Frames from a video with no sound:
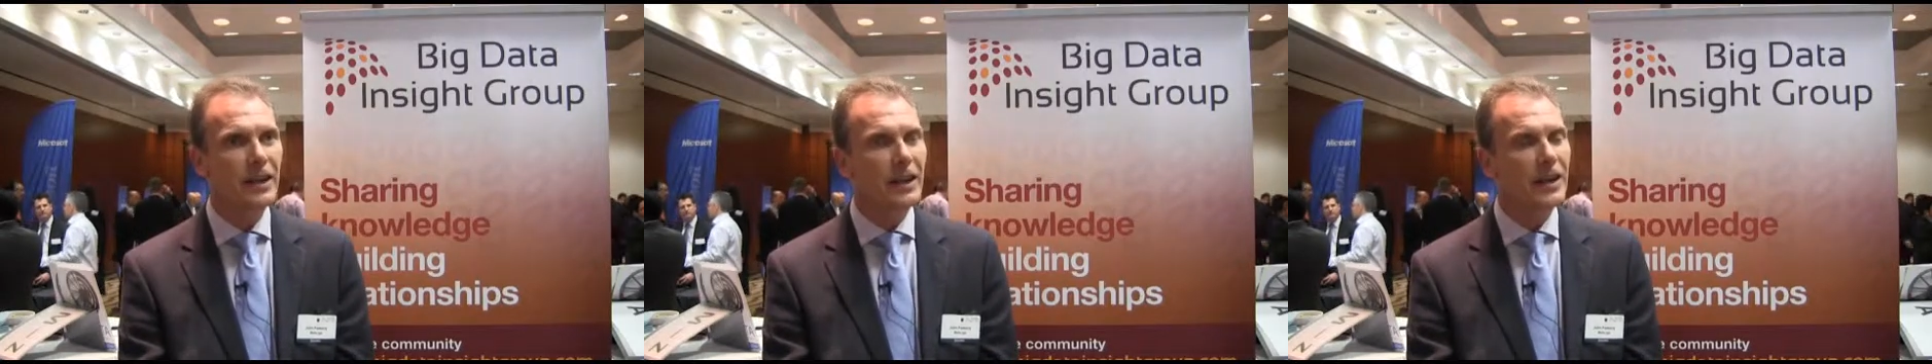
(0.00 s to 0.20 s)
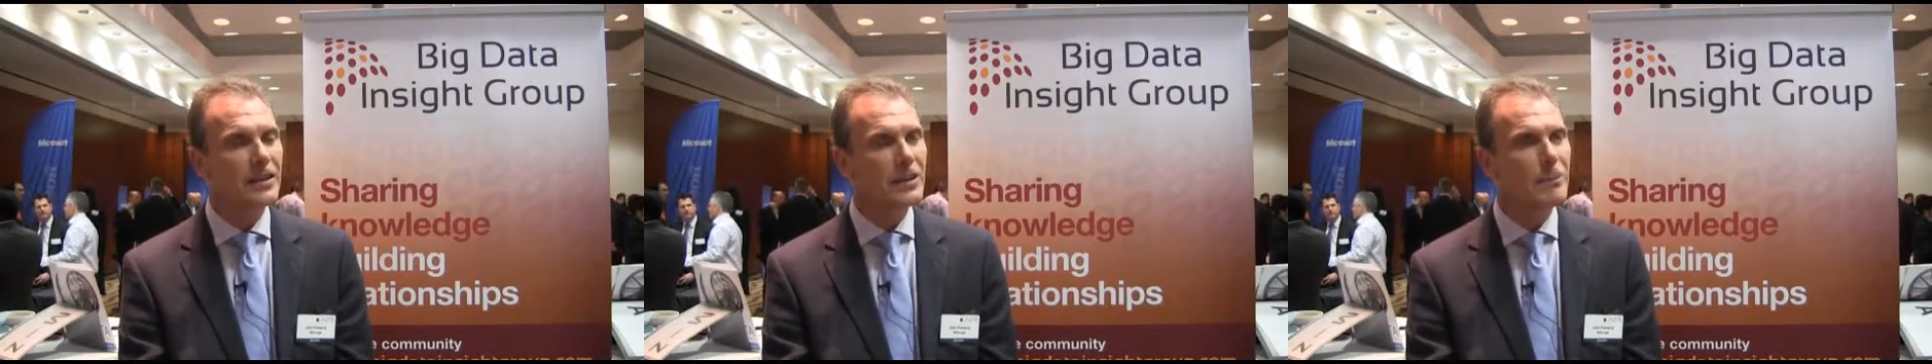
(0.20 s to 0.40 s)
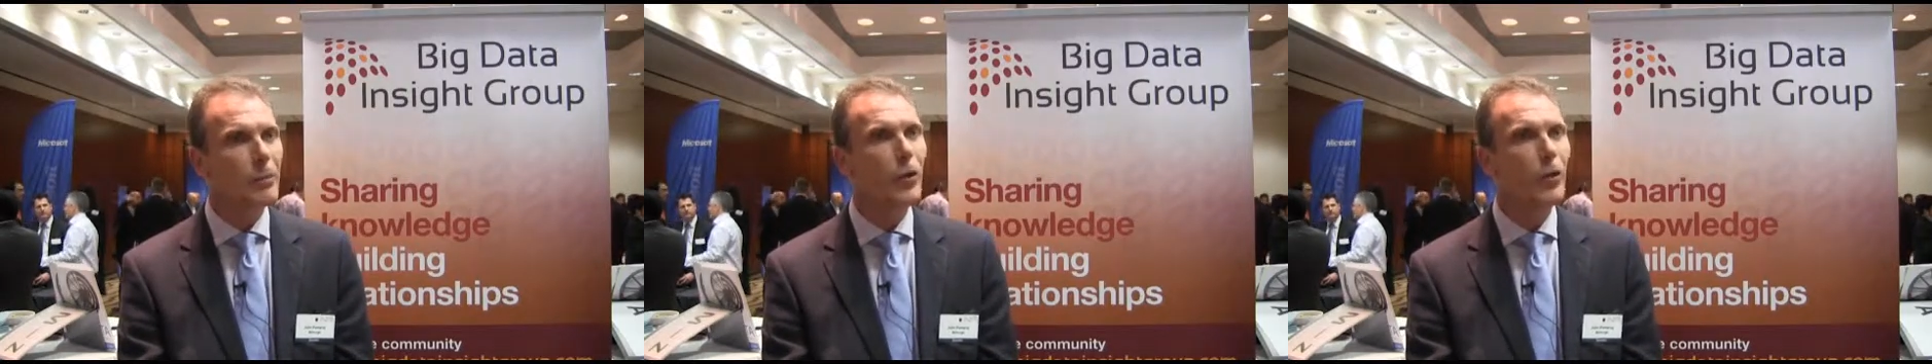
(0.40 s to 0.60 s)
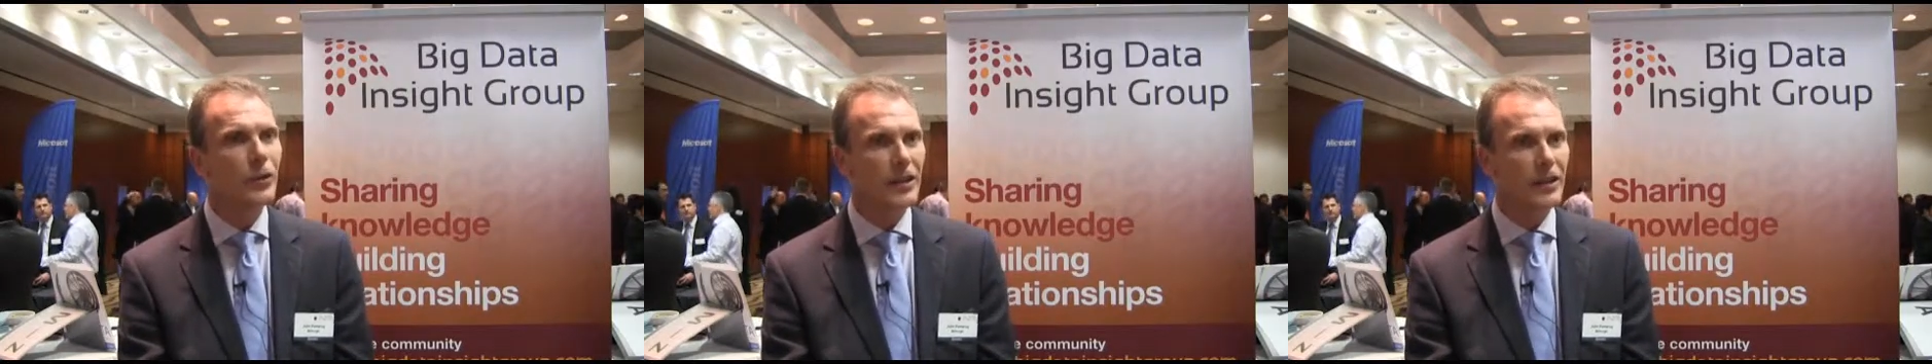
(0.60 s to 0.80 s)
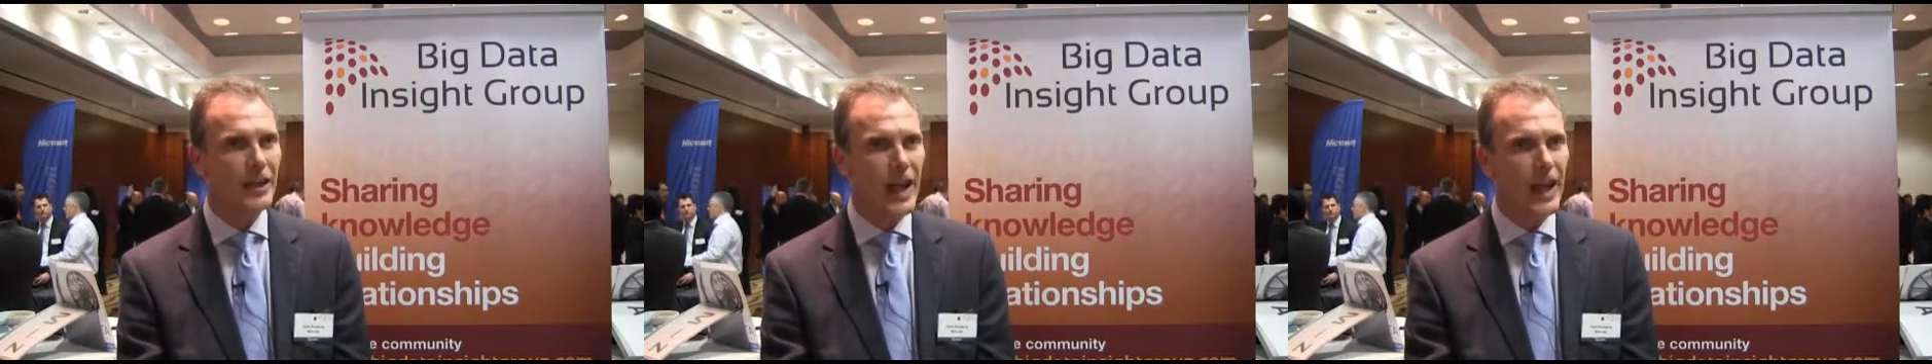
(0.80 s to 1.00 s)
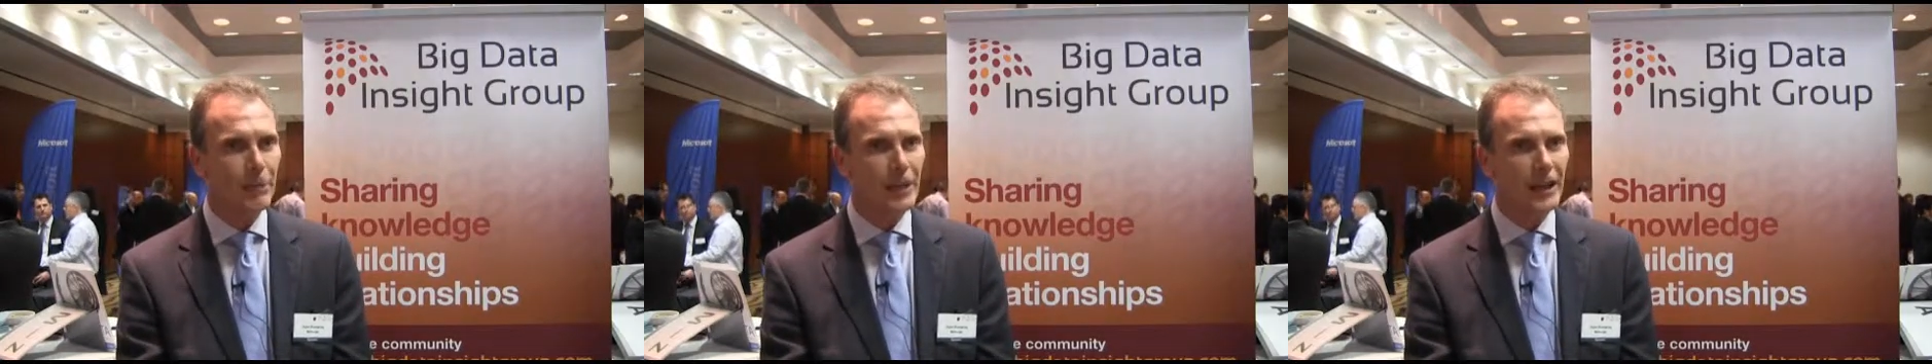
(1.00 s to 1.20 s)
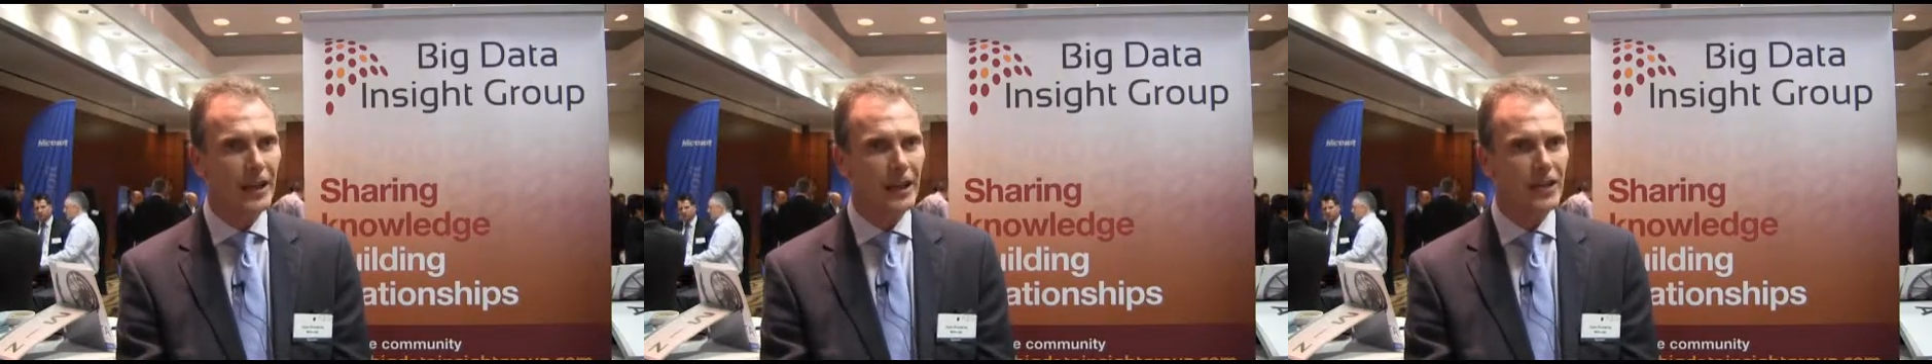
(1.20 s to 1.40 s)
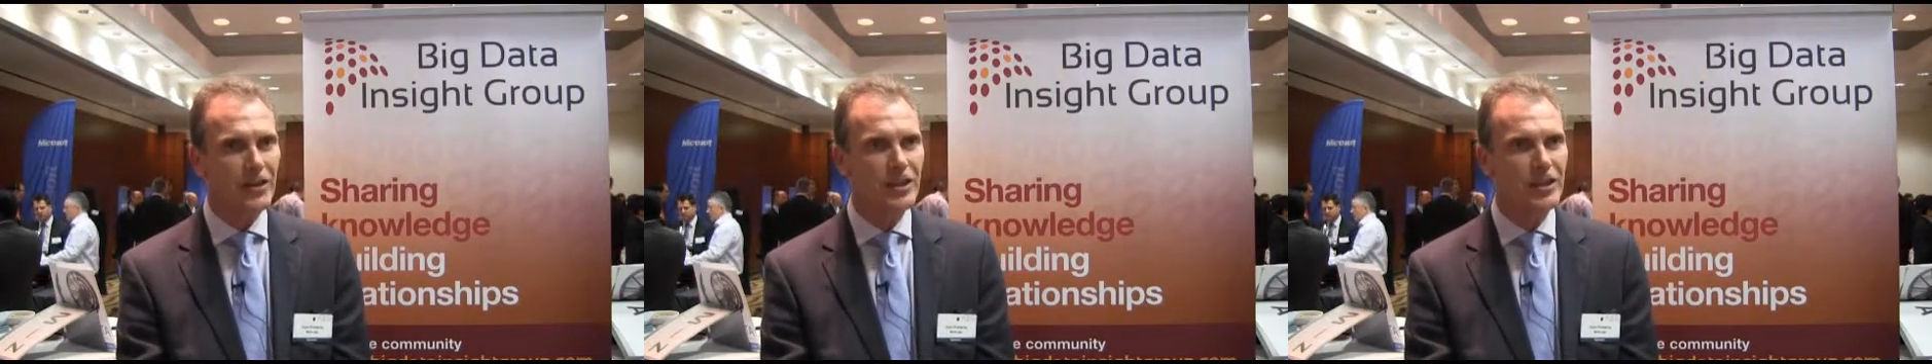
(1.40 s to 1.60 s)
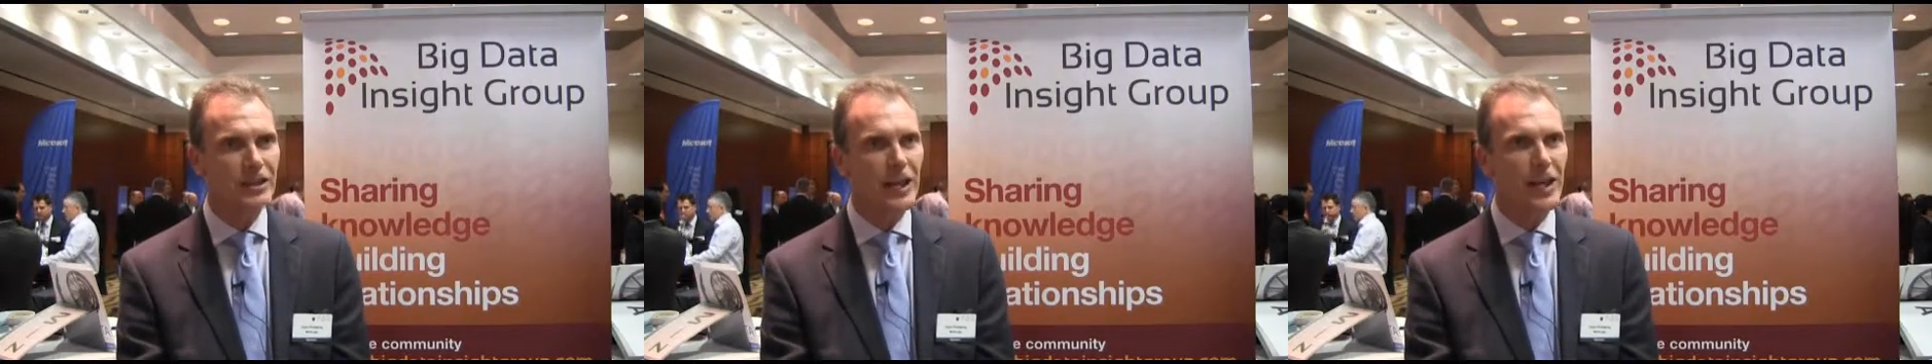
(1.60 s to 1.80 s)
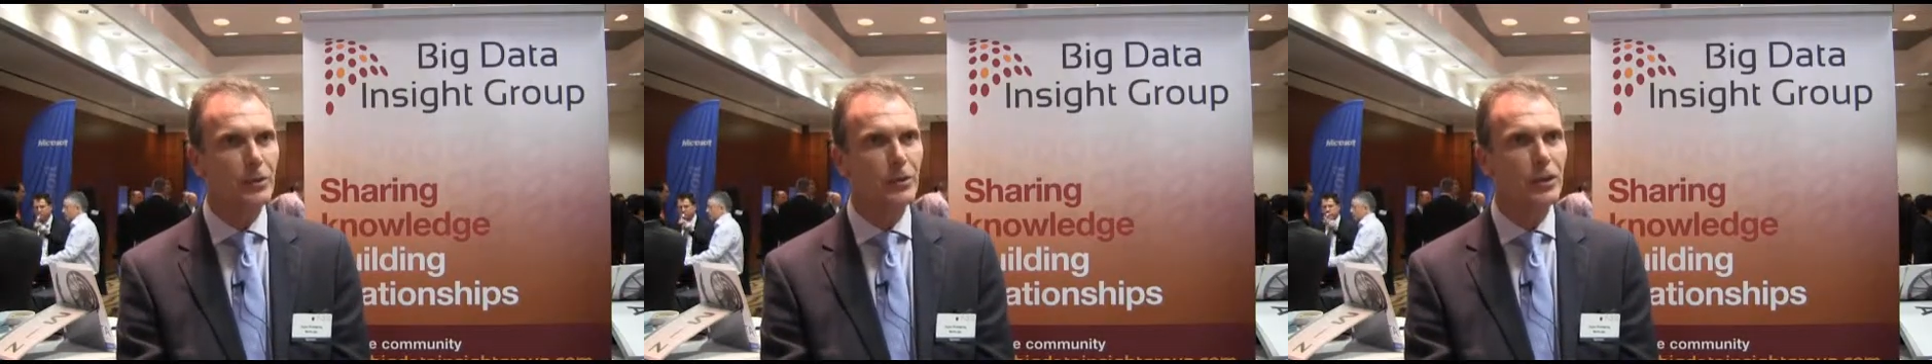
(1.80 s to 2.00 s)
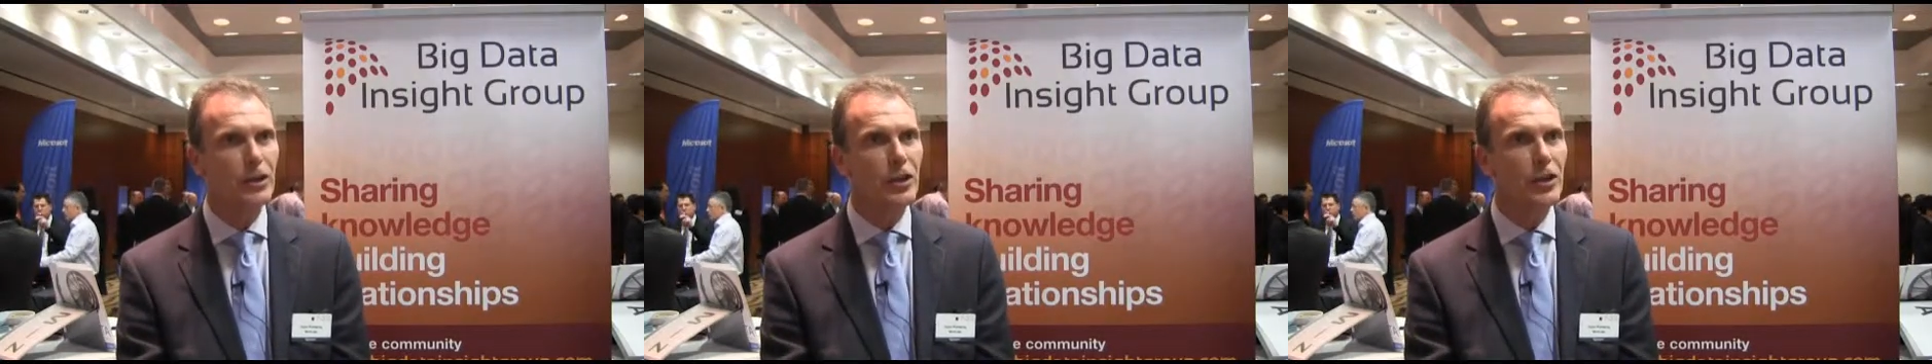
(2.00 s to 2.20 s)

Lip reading: it's important that the application is able to